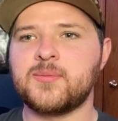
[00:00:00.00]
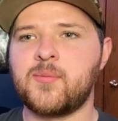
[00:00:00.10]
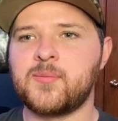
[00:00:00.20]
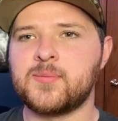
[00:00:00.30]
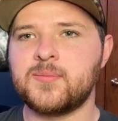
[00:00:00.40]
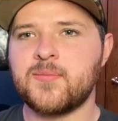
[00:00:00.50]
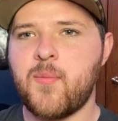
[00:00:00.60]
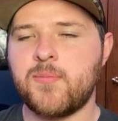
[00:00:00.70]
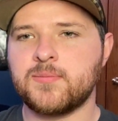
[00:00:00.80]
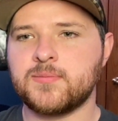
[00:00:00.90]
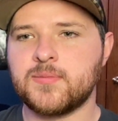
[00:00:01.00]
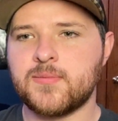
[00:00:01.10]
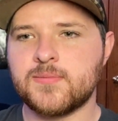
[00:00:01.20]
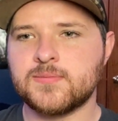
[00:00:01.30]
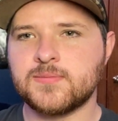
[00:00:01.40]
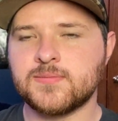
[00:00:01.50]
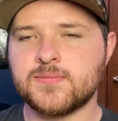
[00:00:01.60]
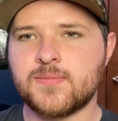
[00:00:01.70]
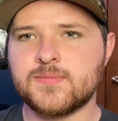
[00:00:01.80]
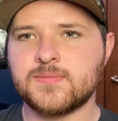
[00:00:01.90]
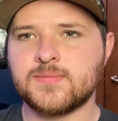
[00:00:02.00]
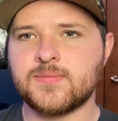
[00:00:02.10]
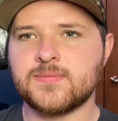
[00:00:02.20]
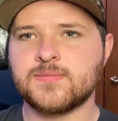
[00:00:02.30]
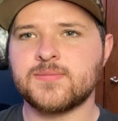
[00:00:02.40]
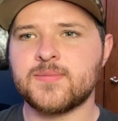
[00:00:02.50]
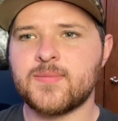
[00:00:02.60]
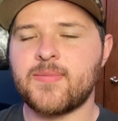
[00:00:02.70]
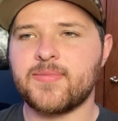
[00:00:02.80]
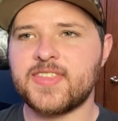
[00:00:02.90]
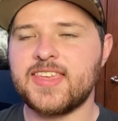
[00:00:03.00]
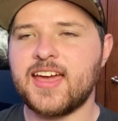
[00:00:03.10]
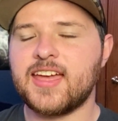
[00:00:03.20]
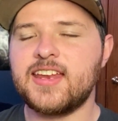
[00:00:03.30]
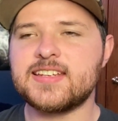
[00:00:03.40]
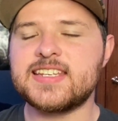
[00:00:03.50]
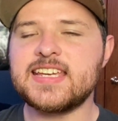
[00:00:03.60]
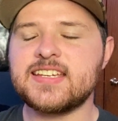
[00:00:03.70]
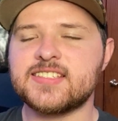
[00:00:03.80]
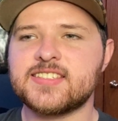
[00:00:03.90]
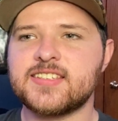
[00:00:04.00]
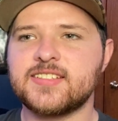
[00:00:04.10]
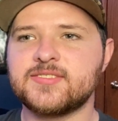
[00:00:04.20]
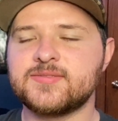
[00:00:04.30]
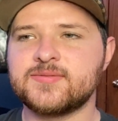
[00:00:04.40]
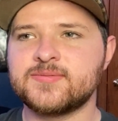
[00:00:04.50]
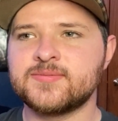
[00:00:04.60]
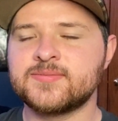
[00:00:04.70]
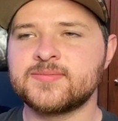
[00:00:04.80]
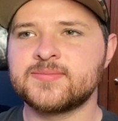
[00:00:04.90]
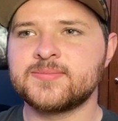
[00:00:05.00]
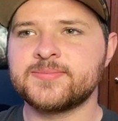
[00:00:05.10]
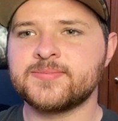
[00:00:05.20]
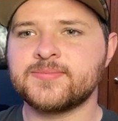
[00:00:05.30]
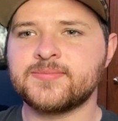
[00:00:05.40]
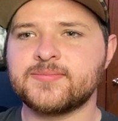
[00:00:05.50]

Your door is an elevator. Yeah, and it dings. So,